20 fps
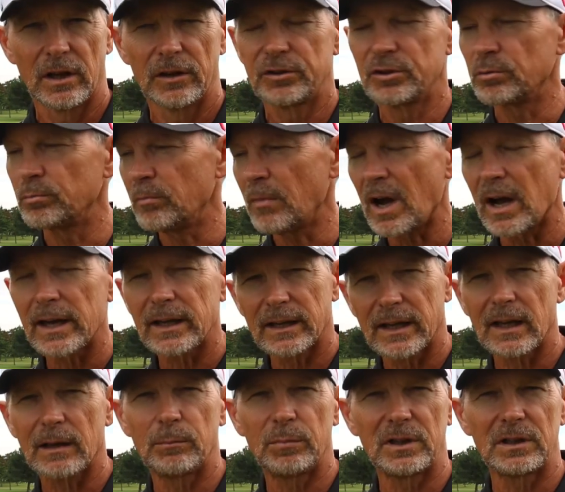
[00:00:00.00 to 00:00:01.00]
Your mind
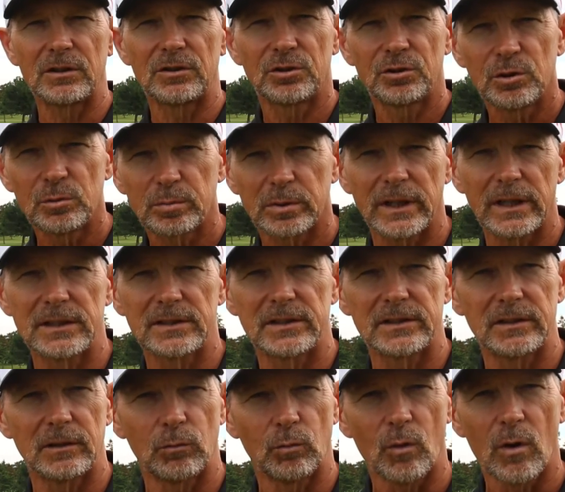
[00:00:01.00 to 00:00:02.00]
can't be in two
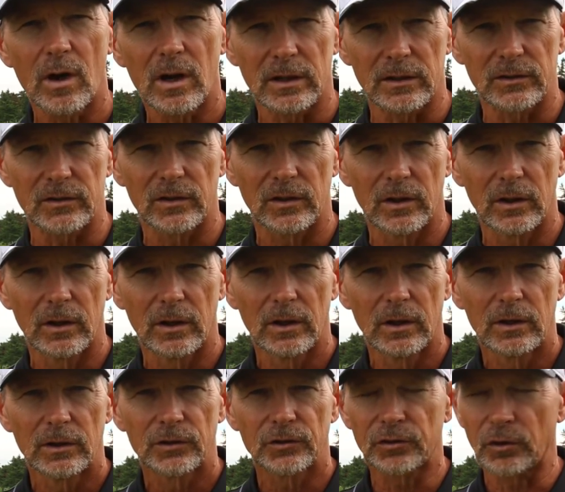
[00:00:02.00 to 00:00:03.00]
places at once.
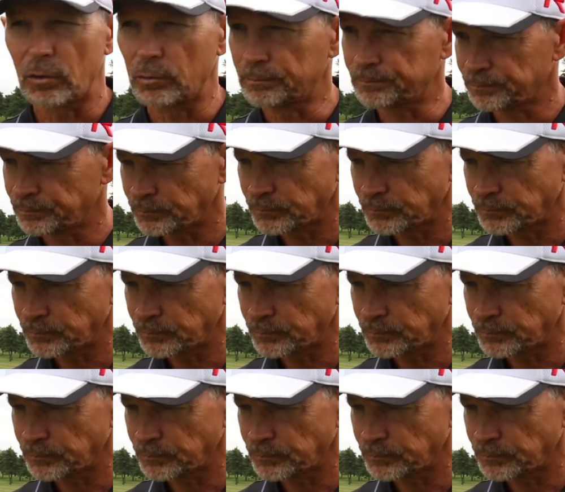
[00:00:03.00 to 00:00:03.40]
So